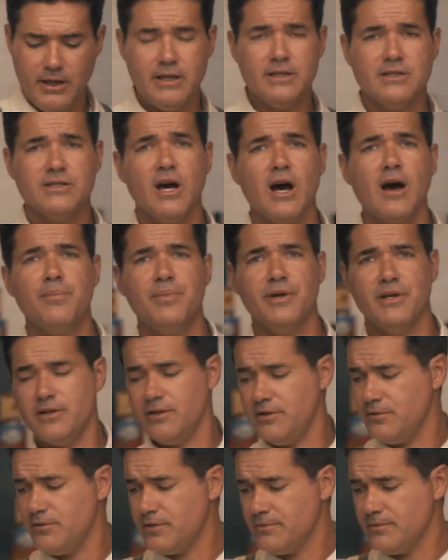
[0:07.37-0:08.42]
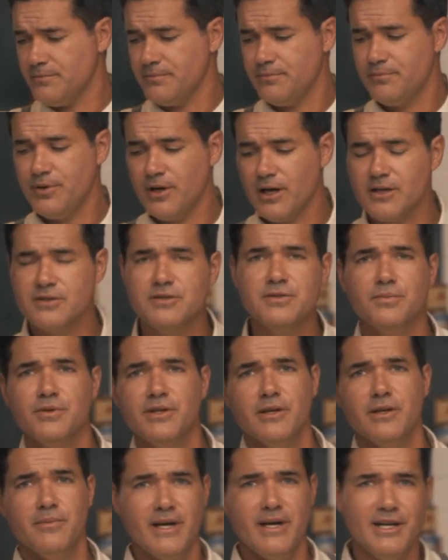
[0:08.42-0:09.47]
any topping you can
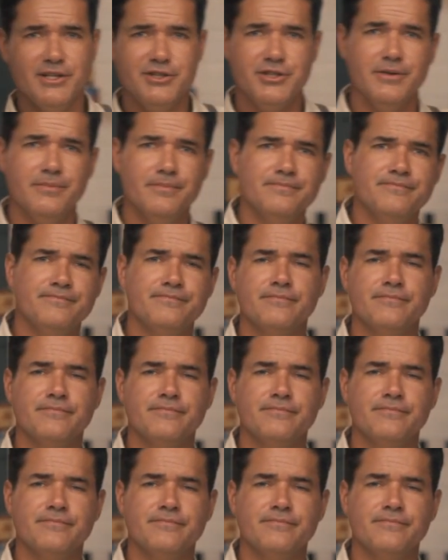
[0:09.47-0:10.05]
possibly imagine.